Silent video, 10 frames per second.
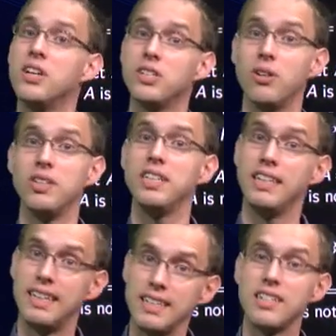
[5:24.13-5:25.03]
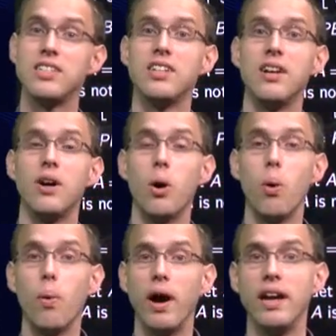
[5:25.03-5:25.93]
So you see, this is a
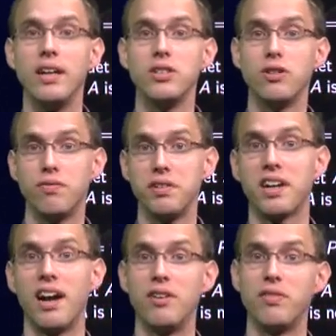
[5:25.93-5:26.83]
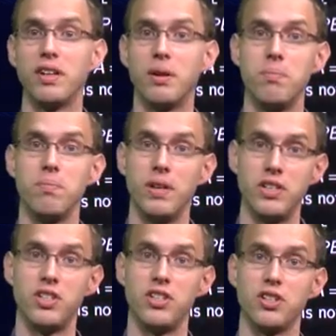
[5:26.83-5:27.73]
way to figure out whether
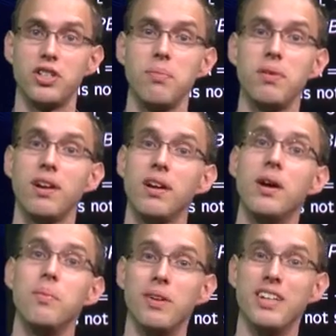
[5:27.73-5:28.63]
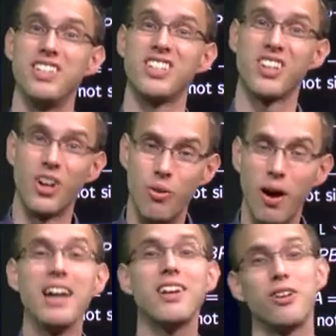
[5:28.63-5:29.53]
matrices are similar, but it's
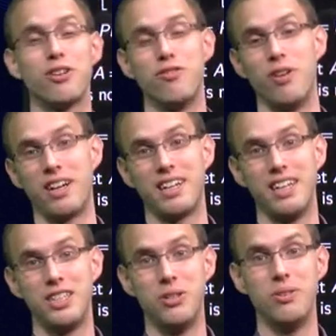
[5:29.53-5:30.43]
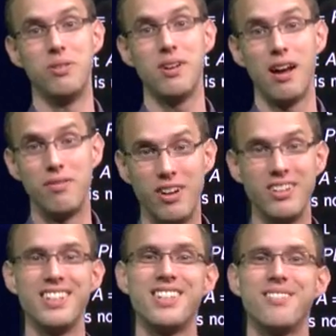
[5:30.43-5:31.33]
quite a lot of work, as you have
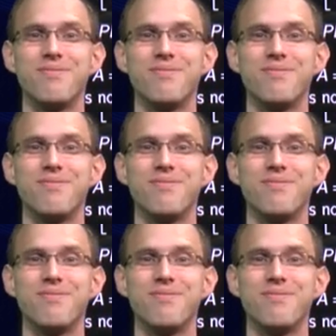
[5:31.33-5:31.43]
noticed.